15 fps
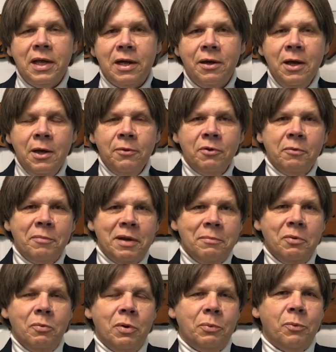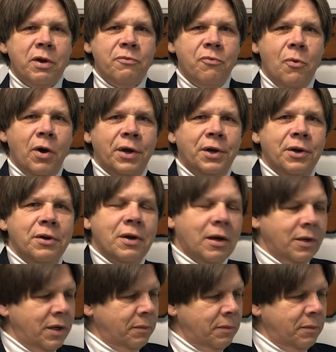Now, remember when we've wandered